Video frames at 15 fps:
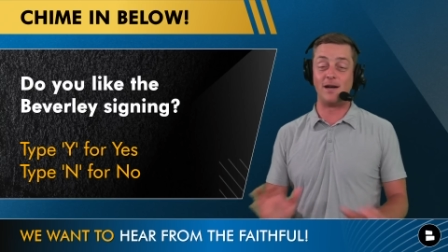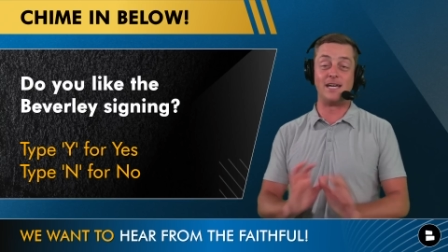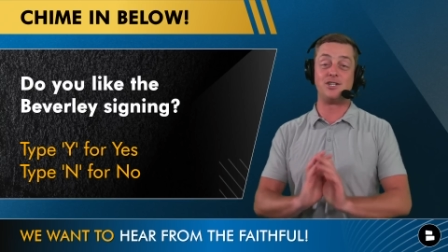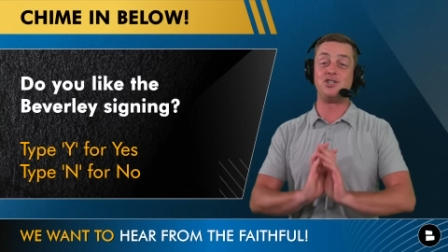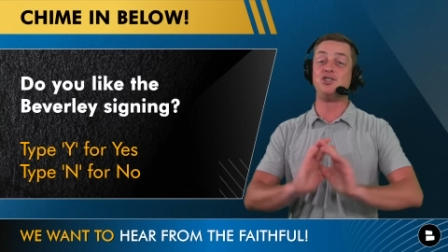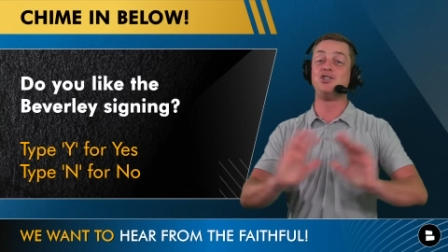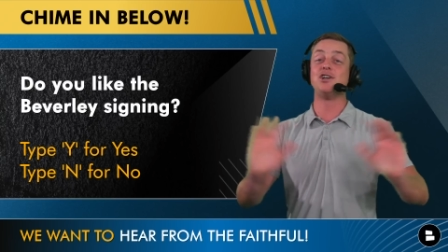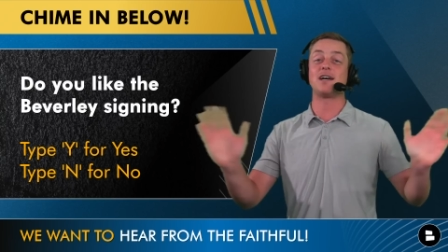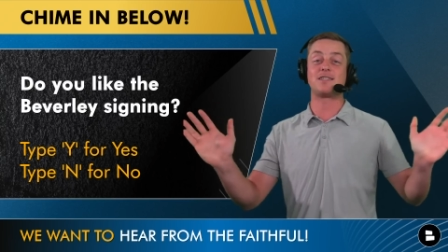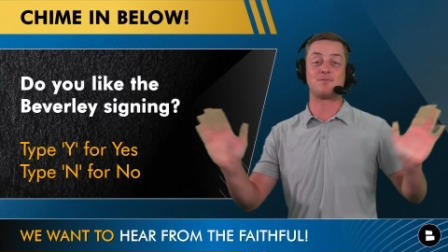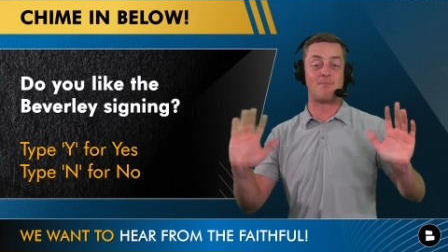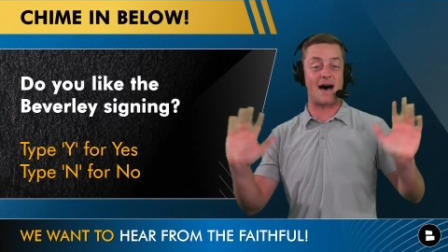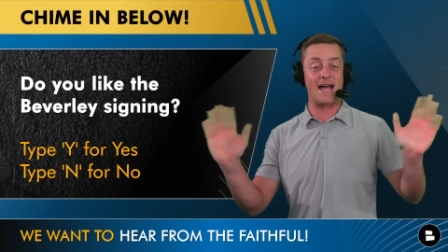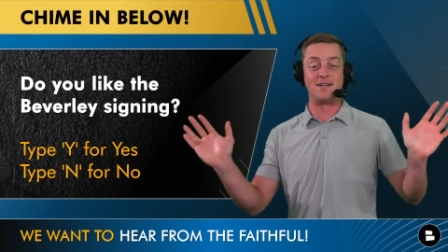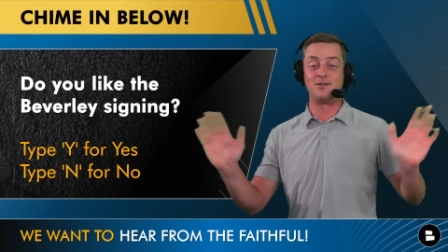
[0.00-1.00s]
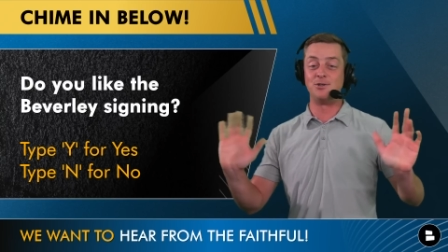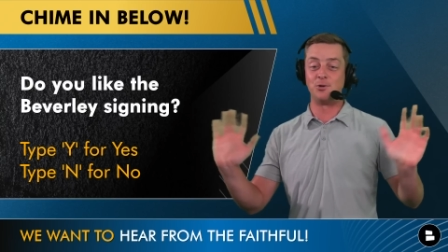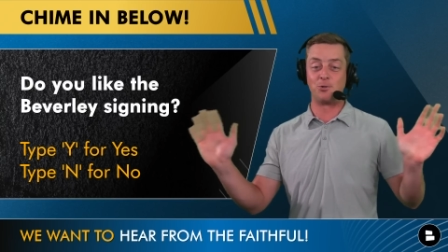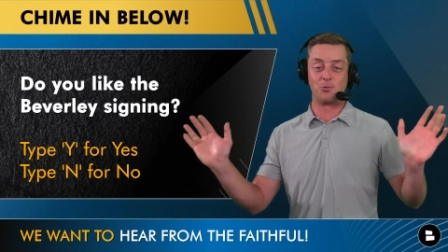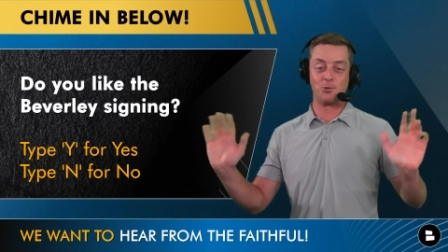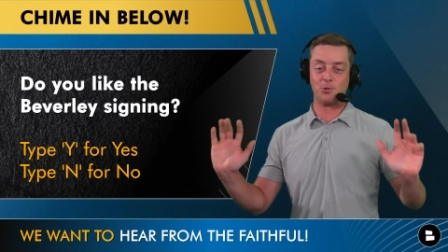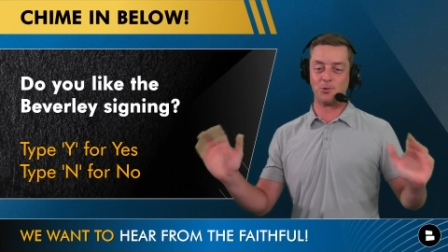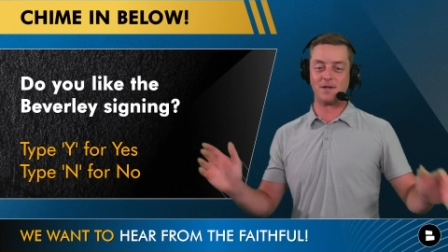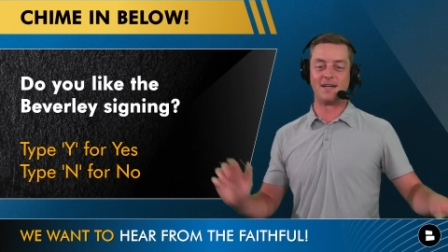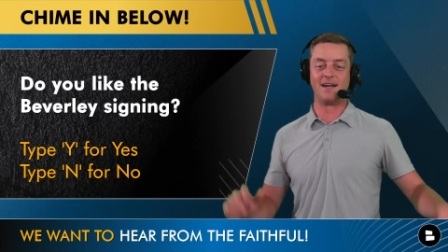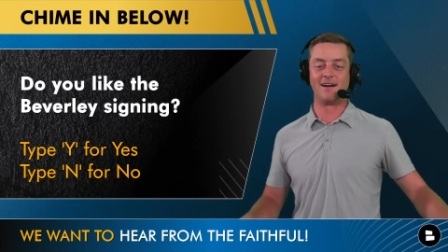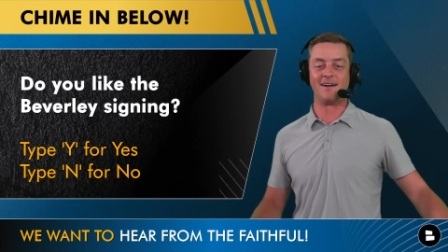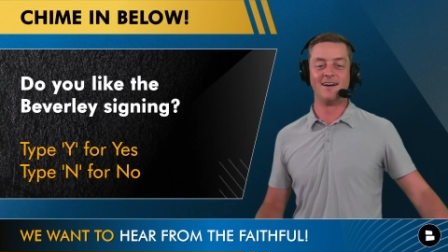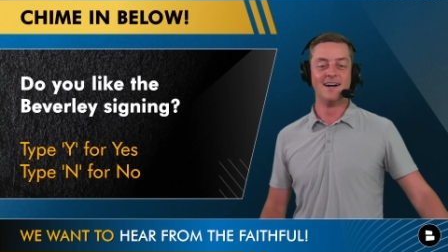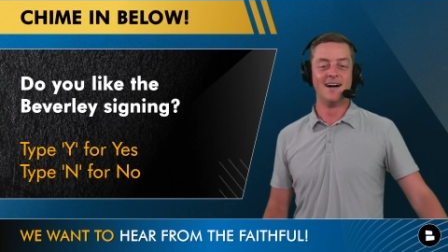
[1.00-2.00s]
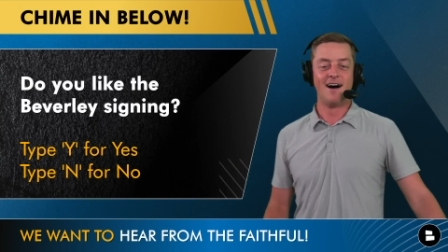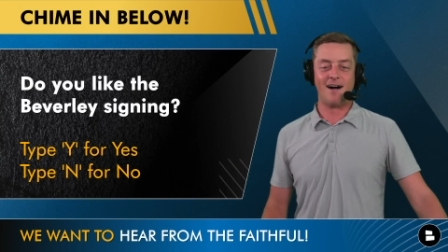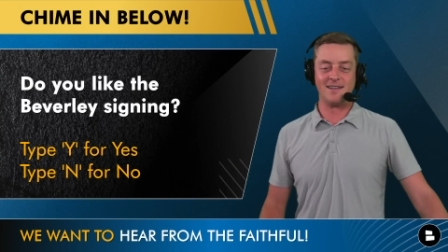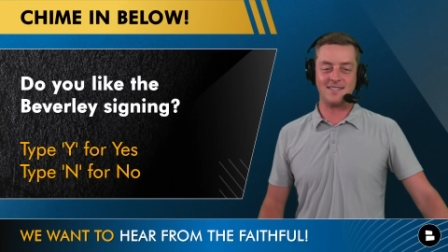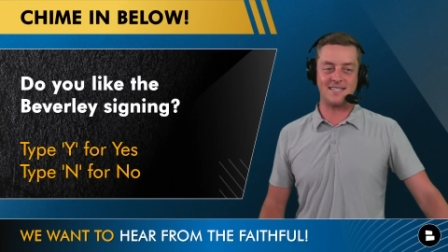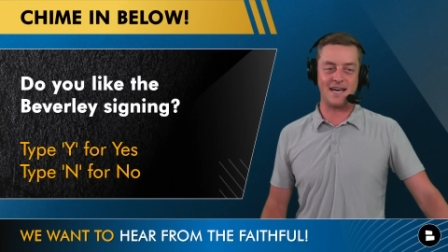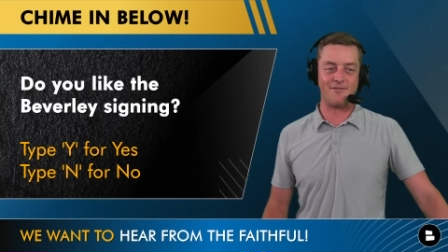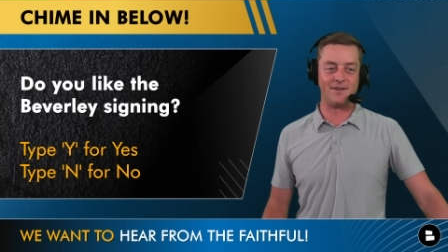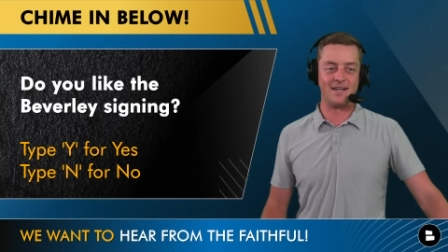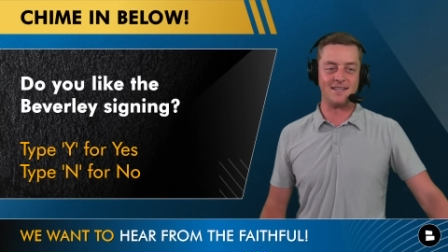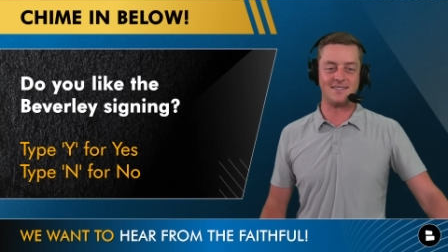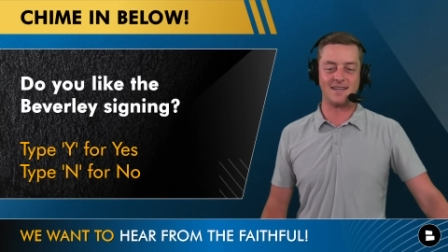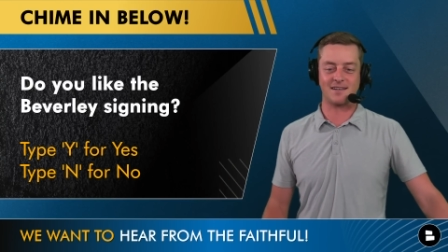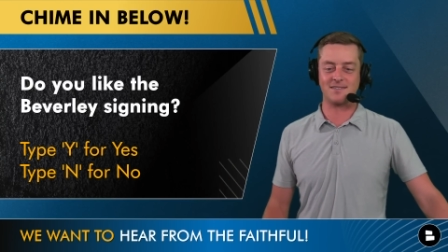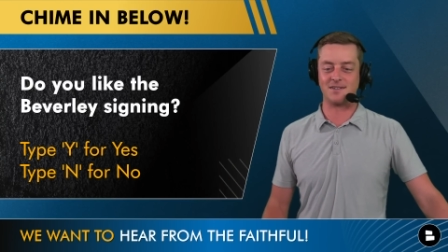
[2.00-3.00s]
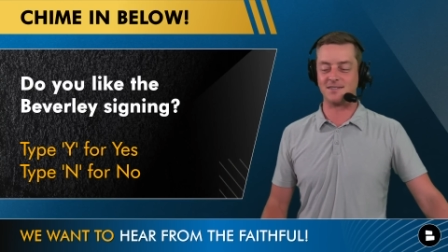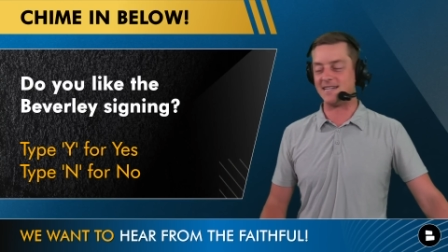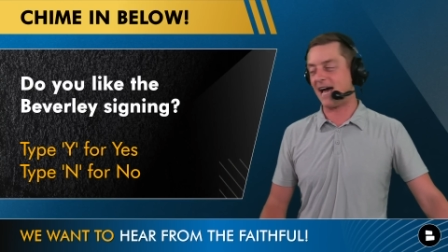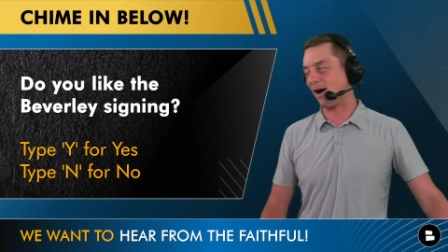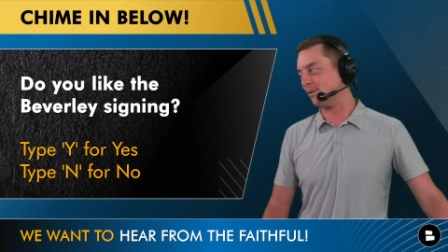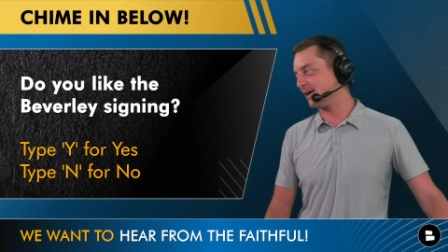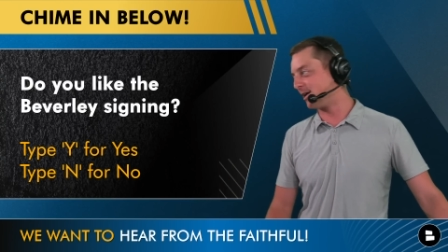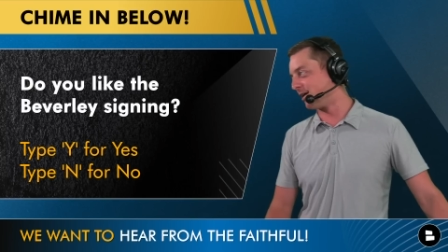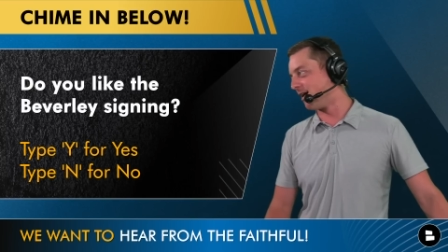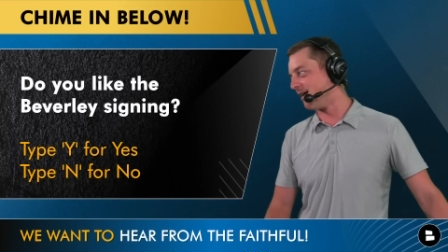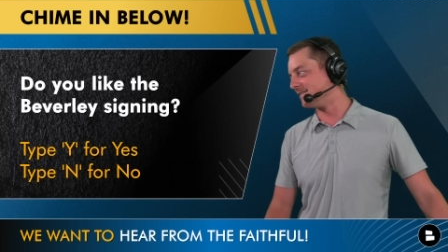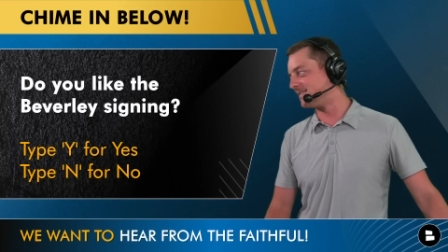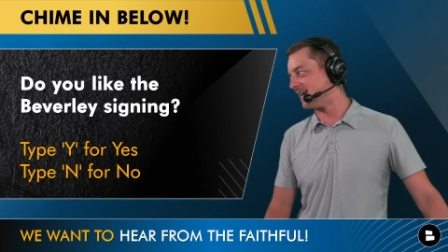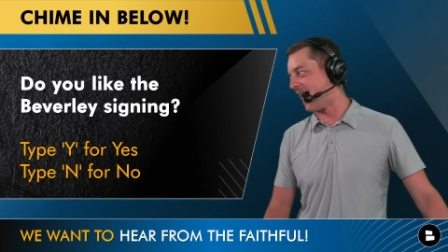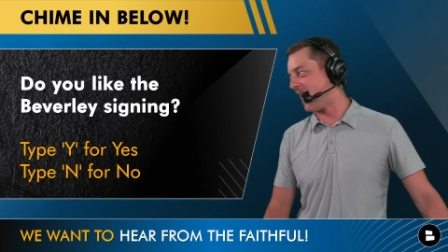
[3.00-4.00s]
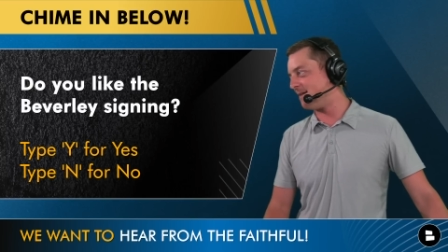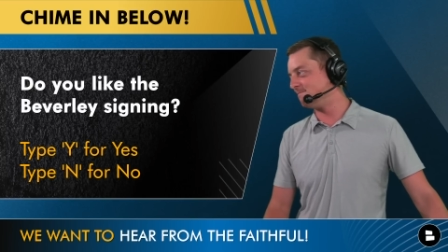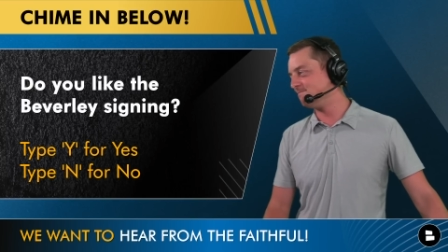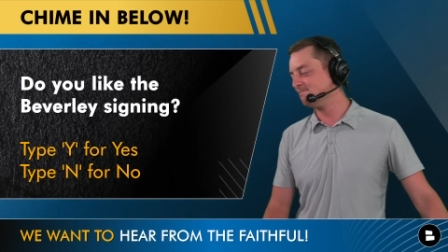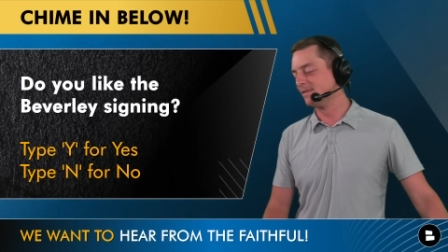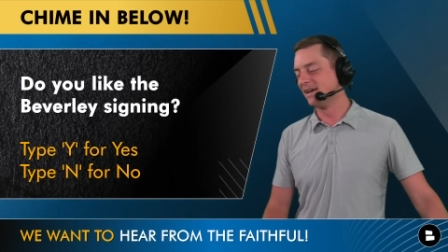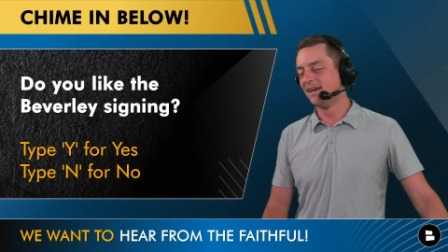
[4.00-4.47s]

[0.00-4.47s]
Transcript: It's just my new rule here on 76ers now. We good on time?